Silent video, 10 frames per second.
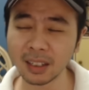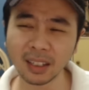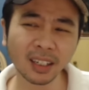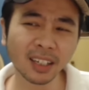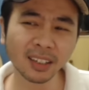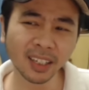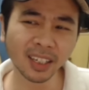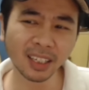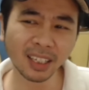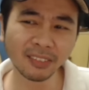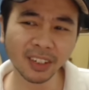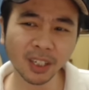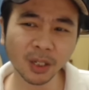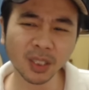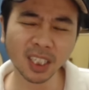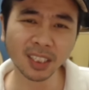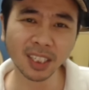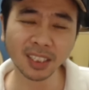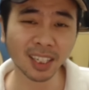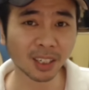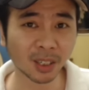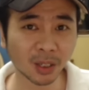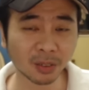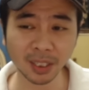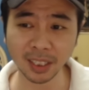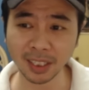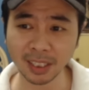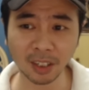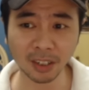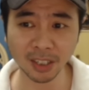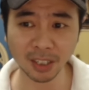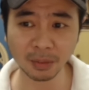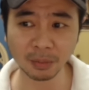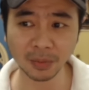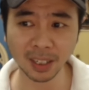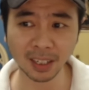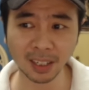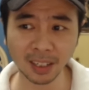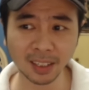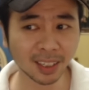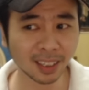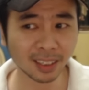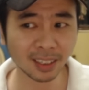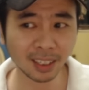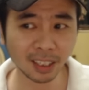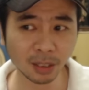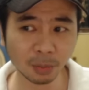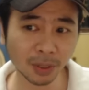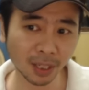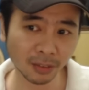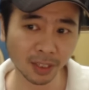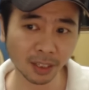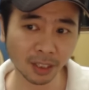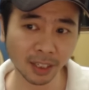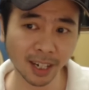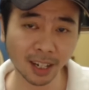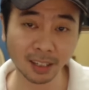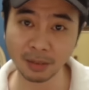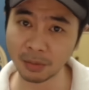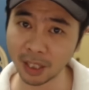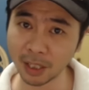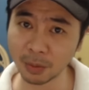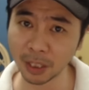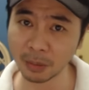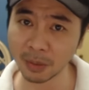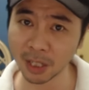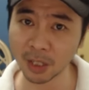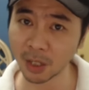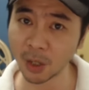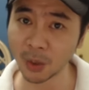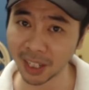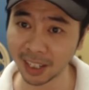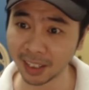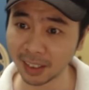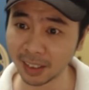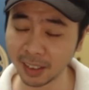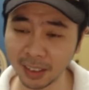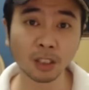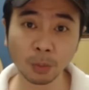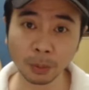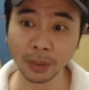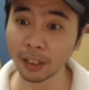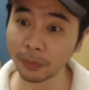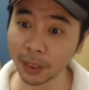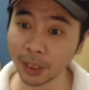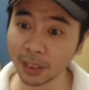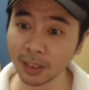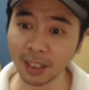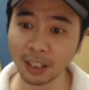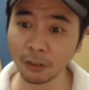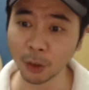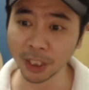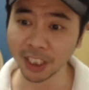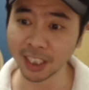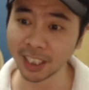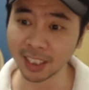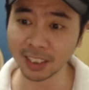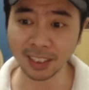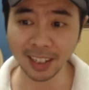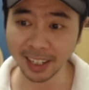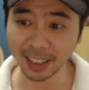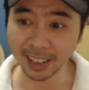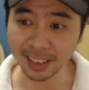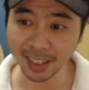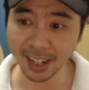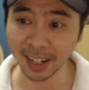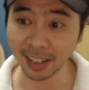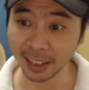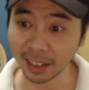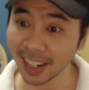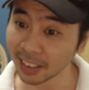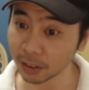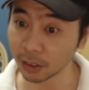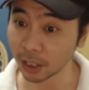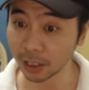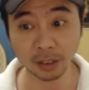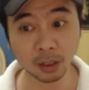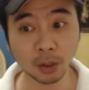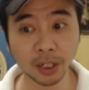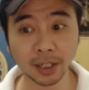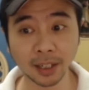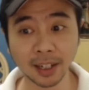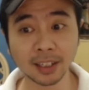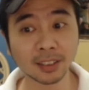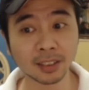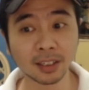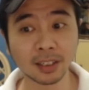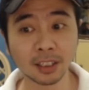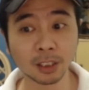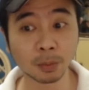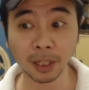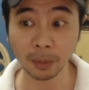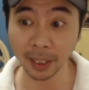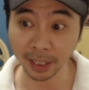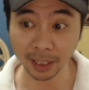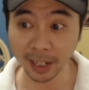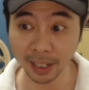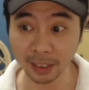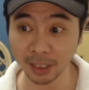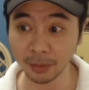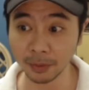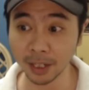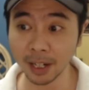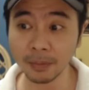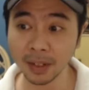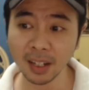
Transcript: And I think even though this does not look really awesome, I think these buffs that she has is pretty much okay. Super Brave Burst, 40 hits, light attack, light and dark. Okay, nice. Spark blanket at the same time.